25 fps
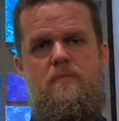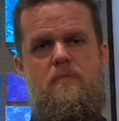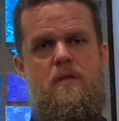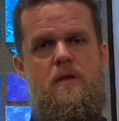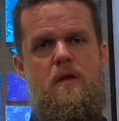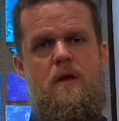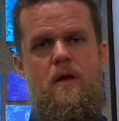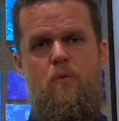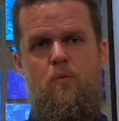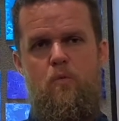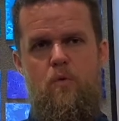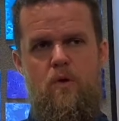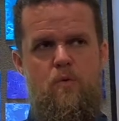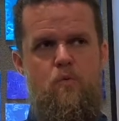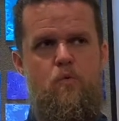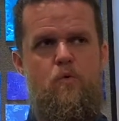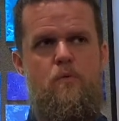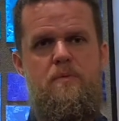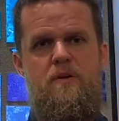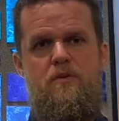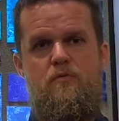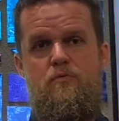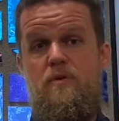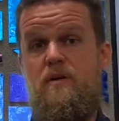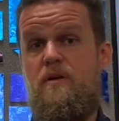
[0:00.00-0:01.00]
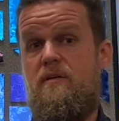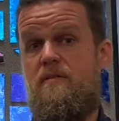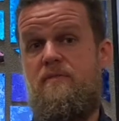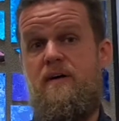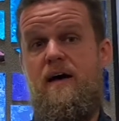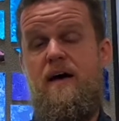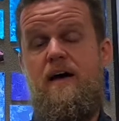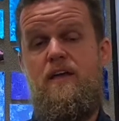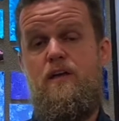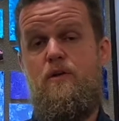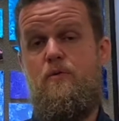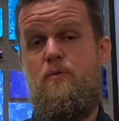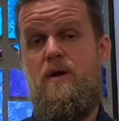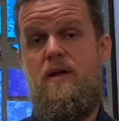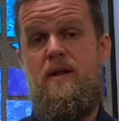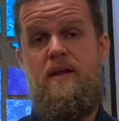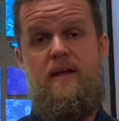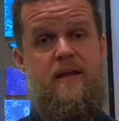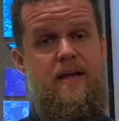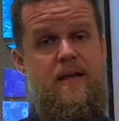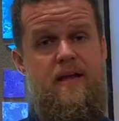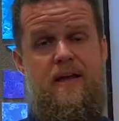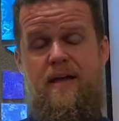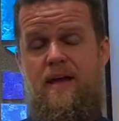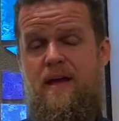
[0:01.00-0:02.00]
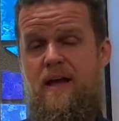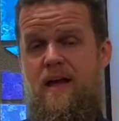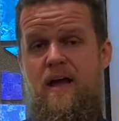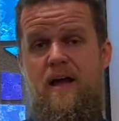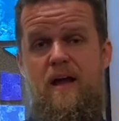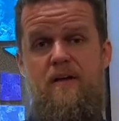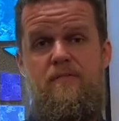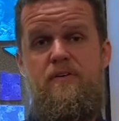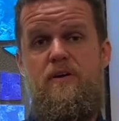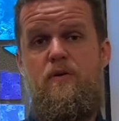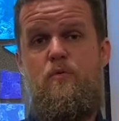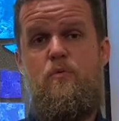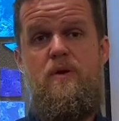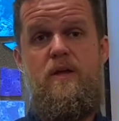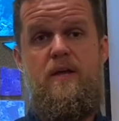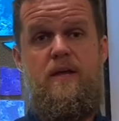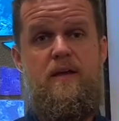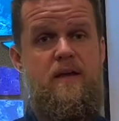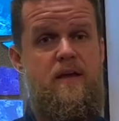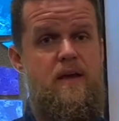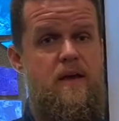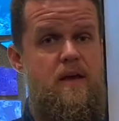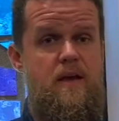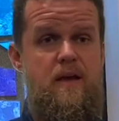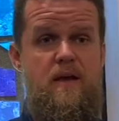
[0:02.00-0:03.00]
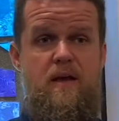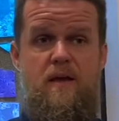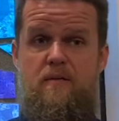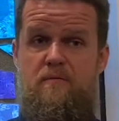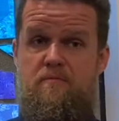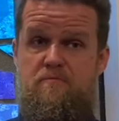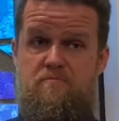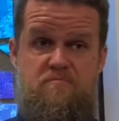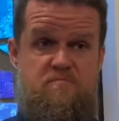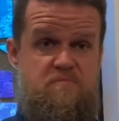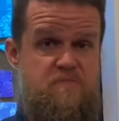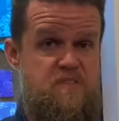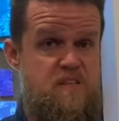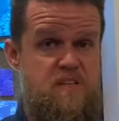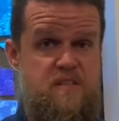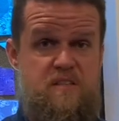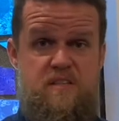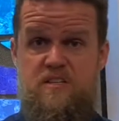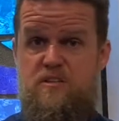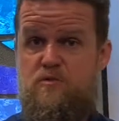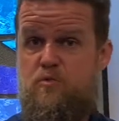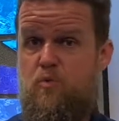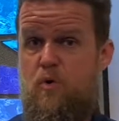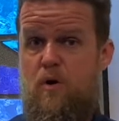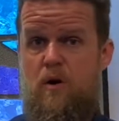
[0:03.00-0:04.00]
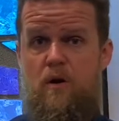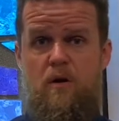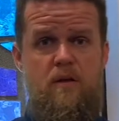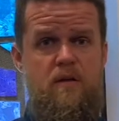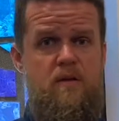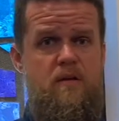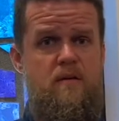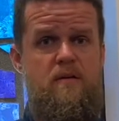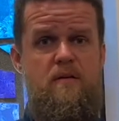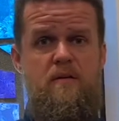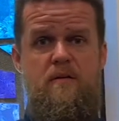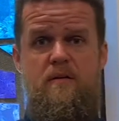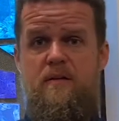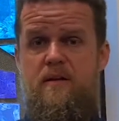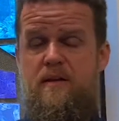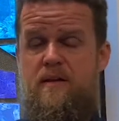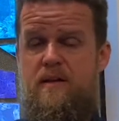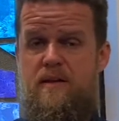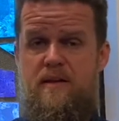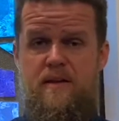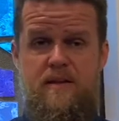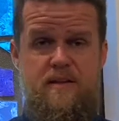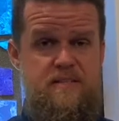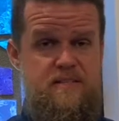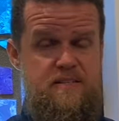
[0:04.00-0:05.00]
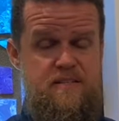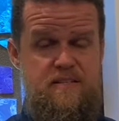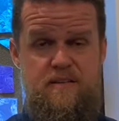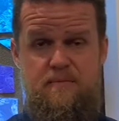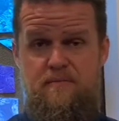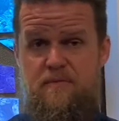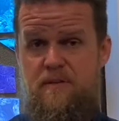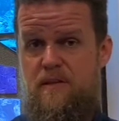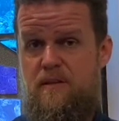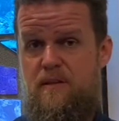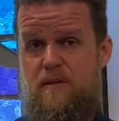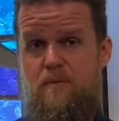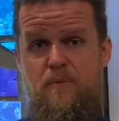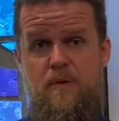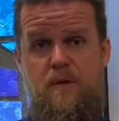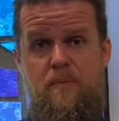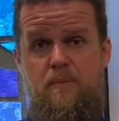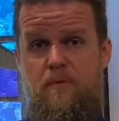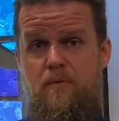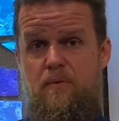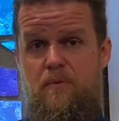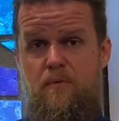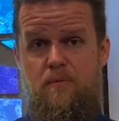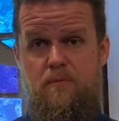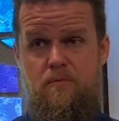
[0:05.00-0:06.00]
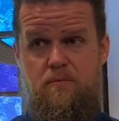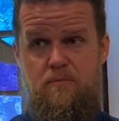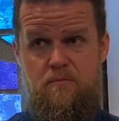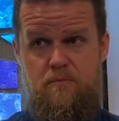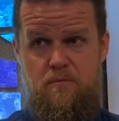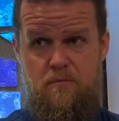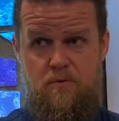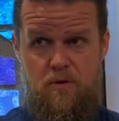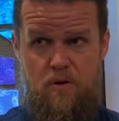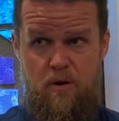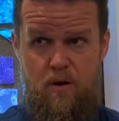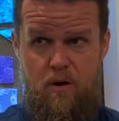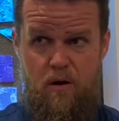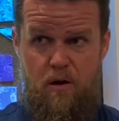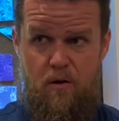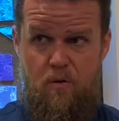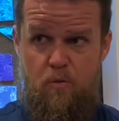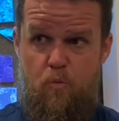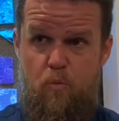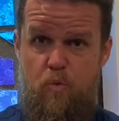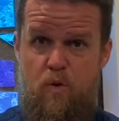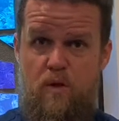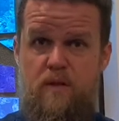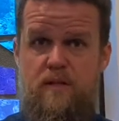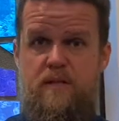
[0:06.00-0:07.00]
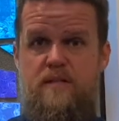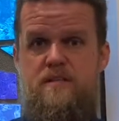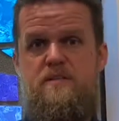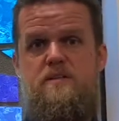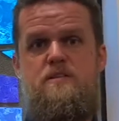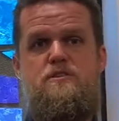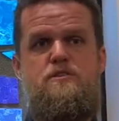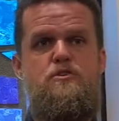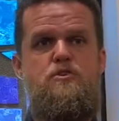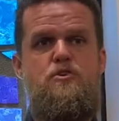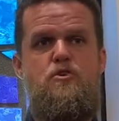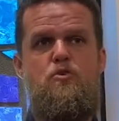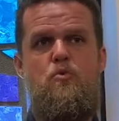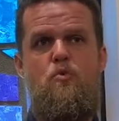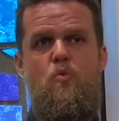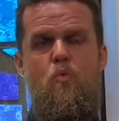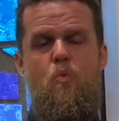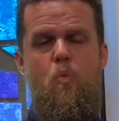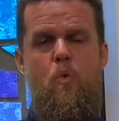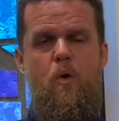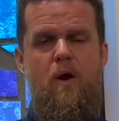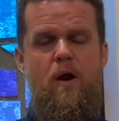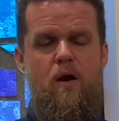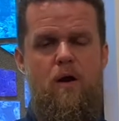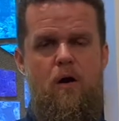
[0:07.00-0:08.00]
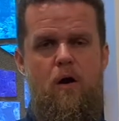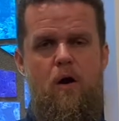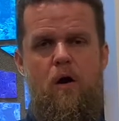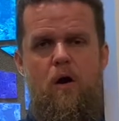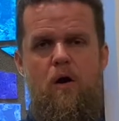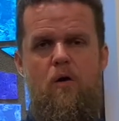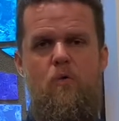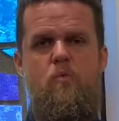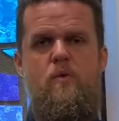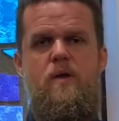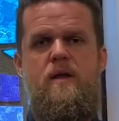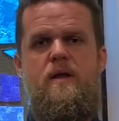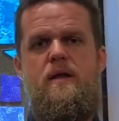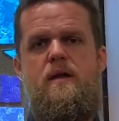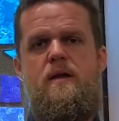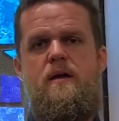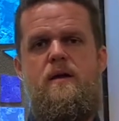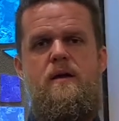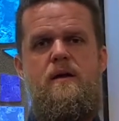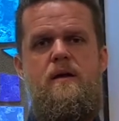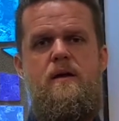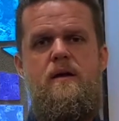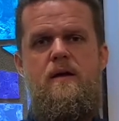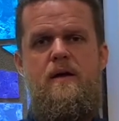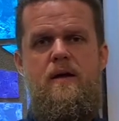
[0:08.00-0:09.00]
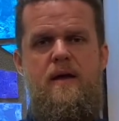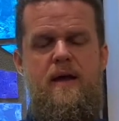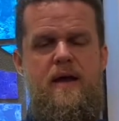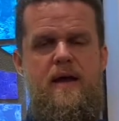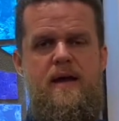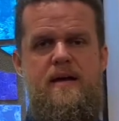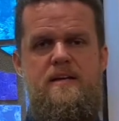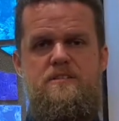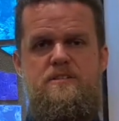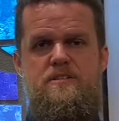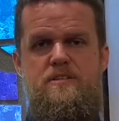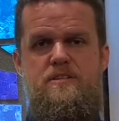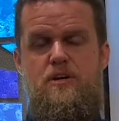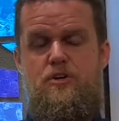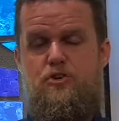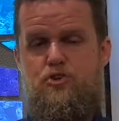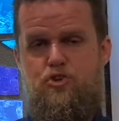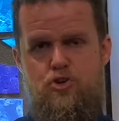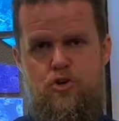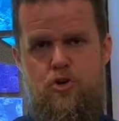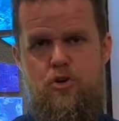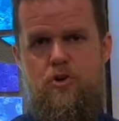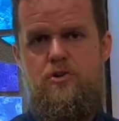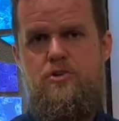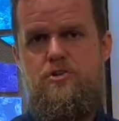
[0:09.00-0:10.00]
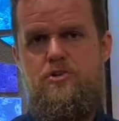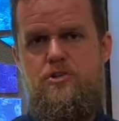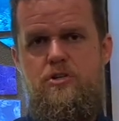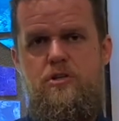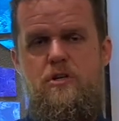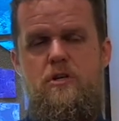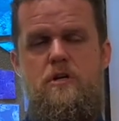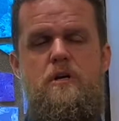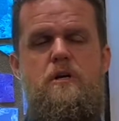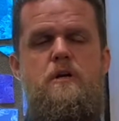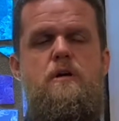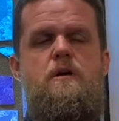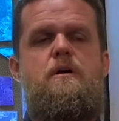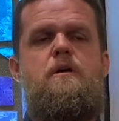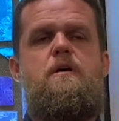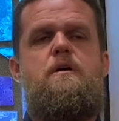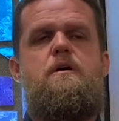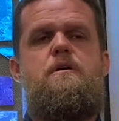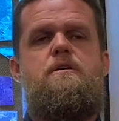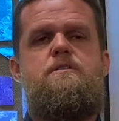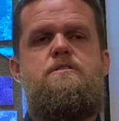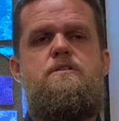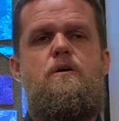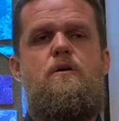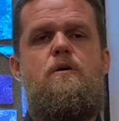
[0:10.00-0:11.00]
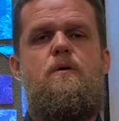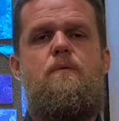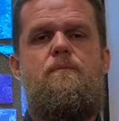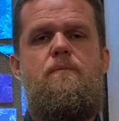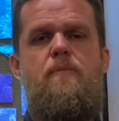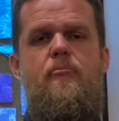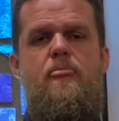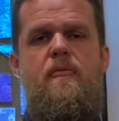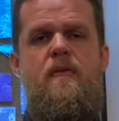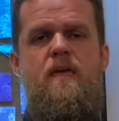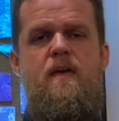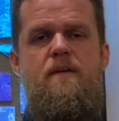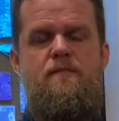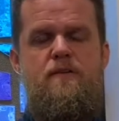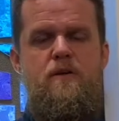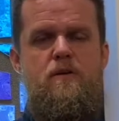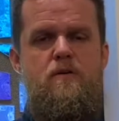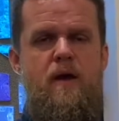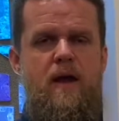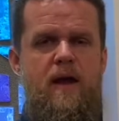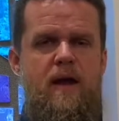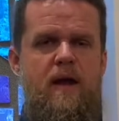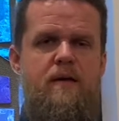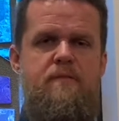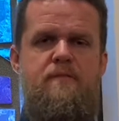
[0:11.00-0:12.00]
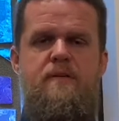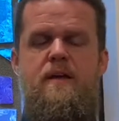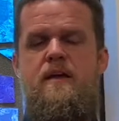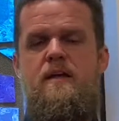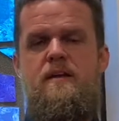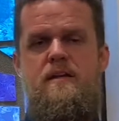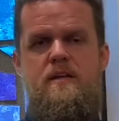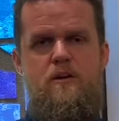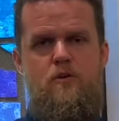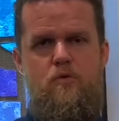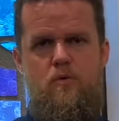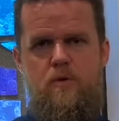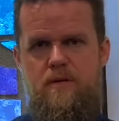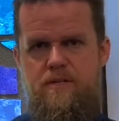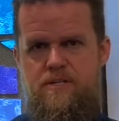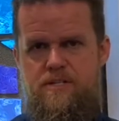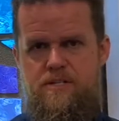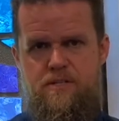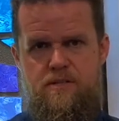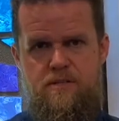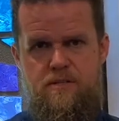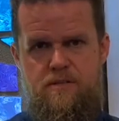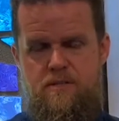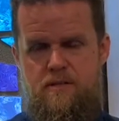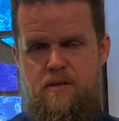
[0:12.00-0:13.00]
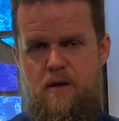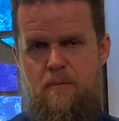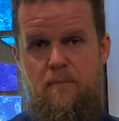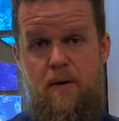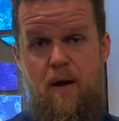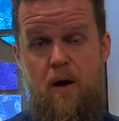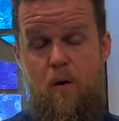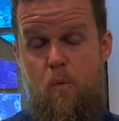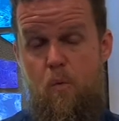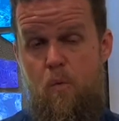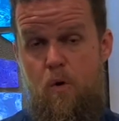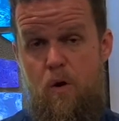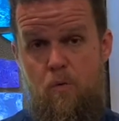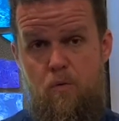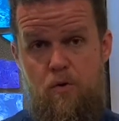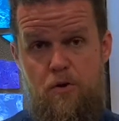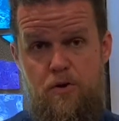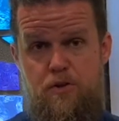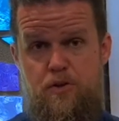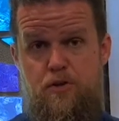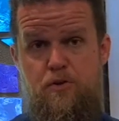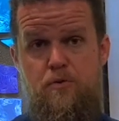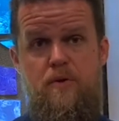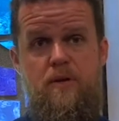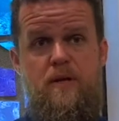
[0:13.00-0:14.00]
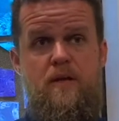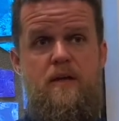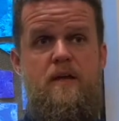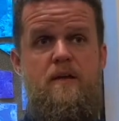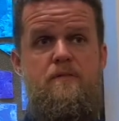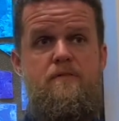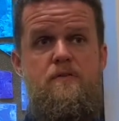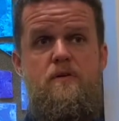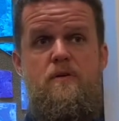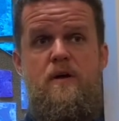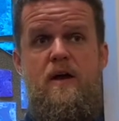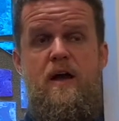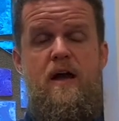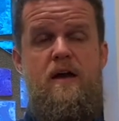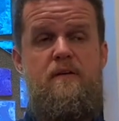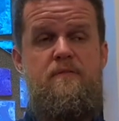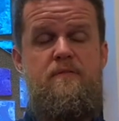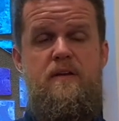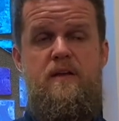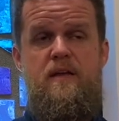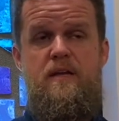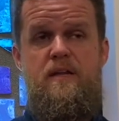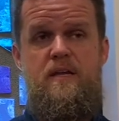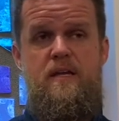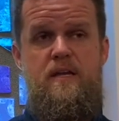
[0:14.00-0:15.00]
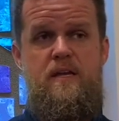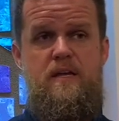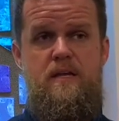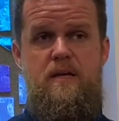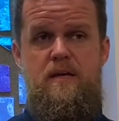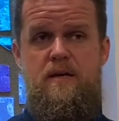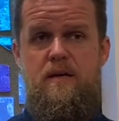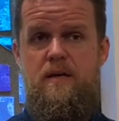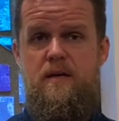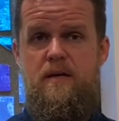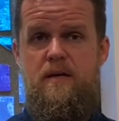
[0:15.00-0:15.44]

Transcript: and we will be reevaluating every week. Did this work? Is it something that people are willing to do? Where are we as a church? So if you have any questions about what we're doing, if you have any